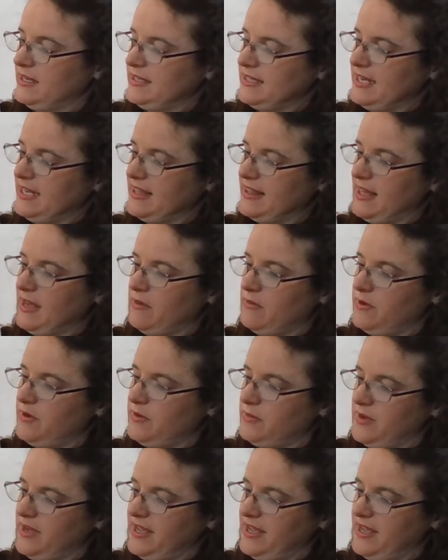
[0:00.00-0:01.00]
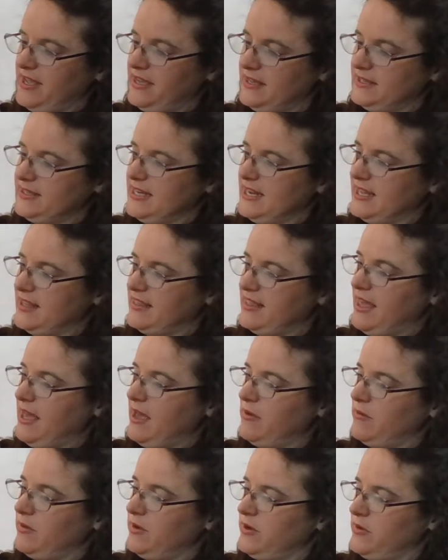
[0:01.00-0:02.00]
Take that one away, take
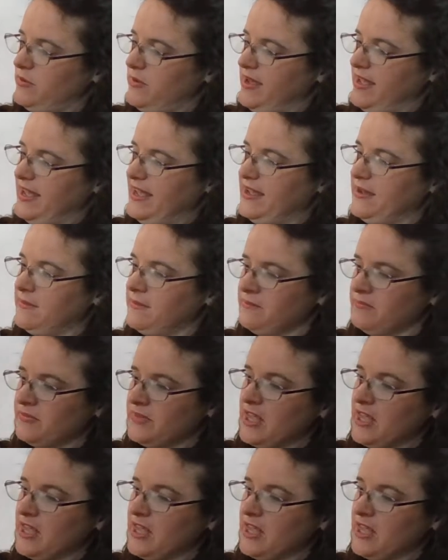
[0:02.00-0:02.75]
that one away.